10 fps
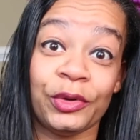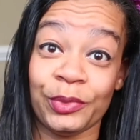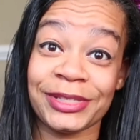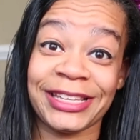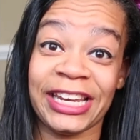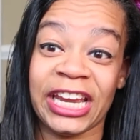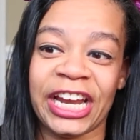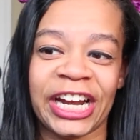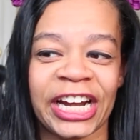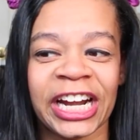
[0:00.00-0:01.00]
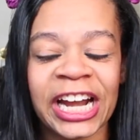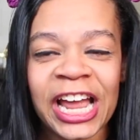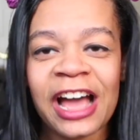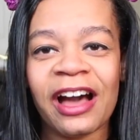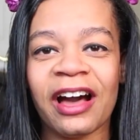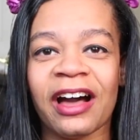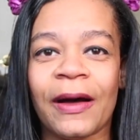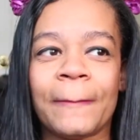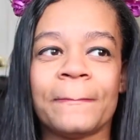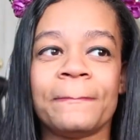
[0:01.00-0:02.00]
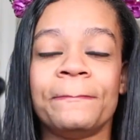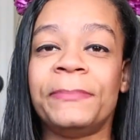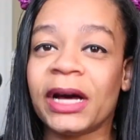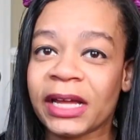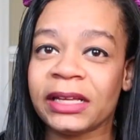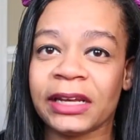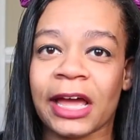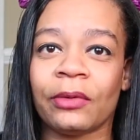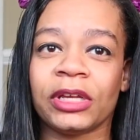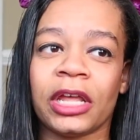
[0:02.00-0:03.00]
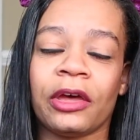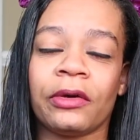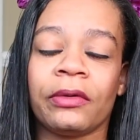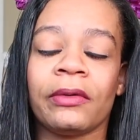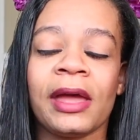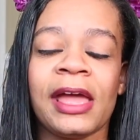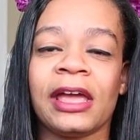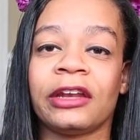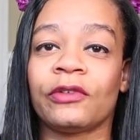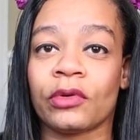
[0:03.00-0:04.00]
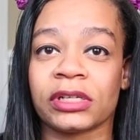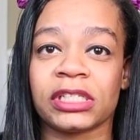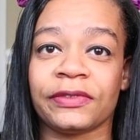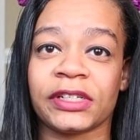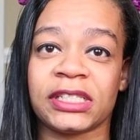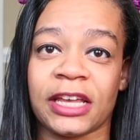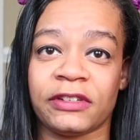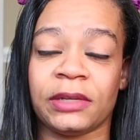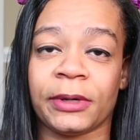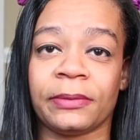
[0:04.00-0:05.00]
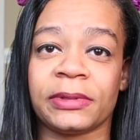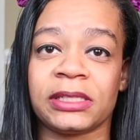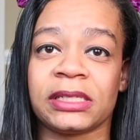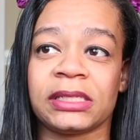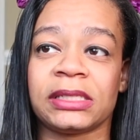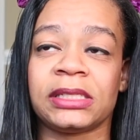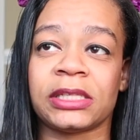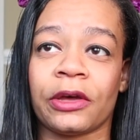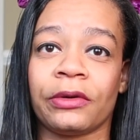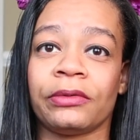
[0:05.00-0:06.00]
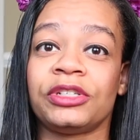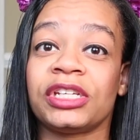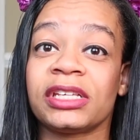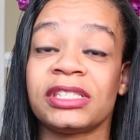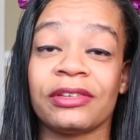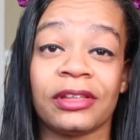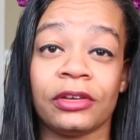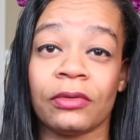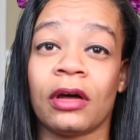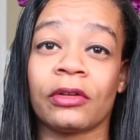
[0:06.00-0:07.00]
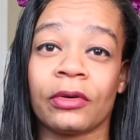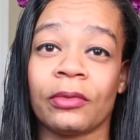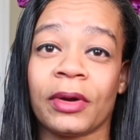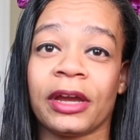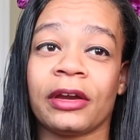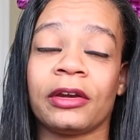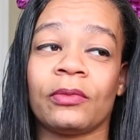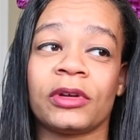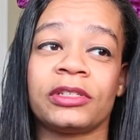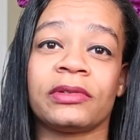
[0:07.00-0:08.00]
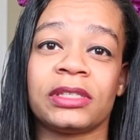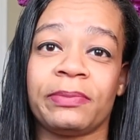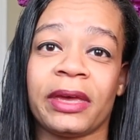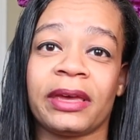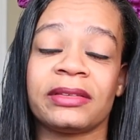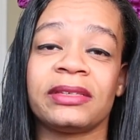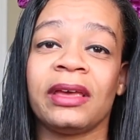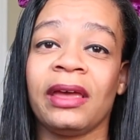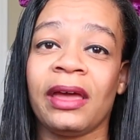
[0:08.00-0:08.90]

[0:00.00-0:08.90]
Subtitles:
who was in here. But now we know, and of course it's for safety purposes. So just so that you all are aware and what to expect,